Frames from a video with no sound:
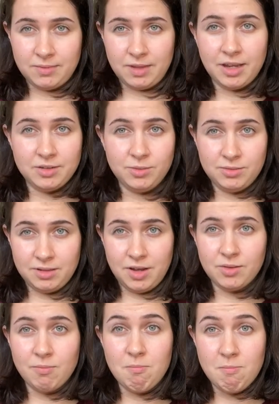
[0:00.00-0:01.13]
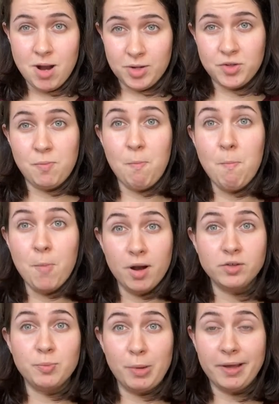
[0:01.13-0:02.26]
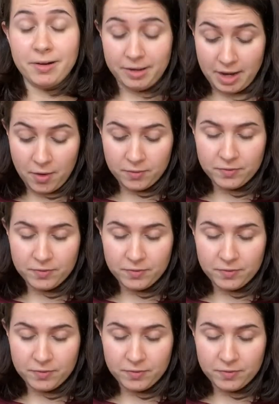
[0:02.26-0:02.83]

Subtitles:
I do sound much, much better now.